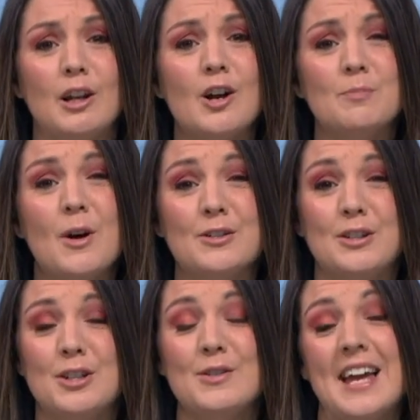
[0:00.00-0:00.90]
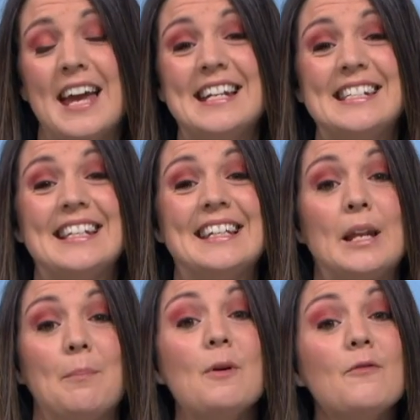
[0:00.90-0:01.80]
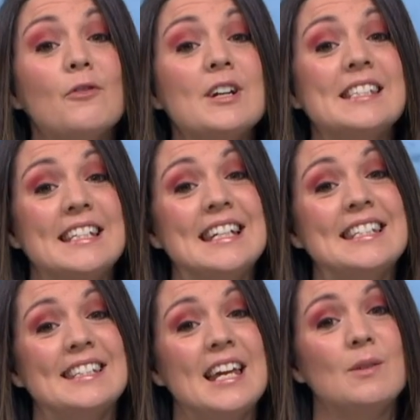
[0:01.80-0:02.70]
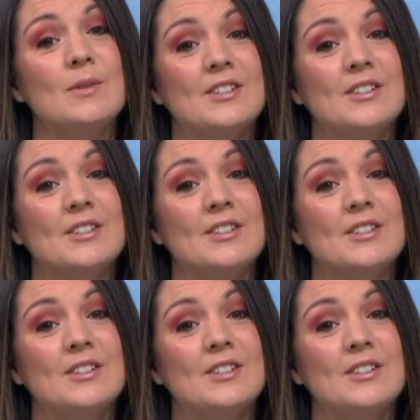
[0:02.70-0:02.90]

Large parts of the UK didn't get above freezing yesterday,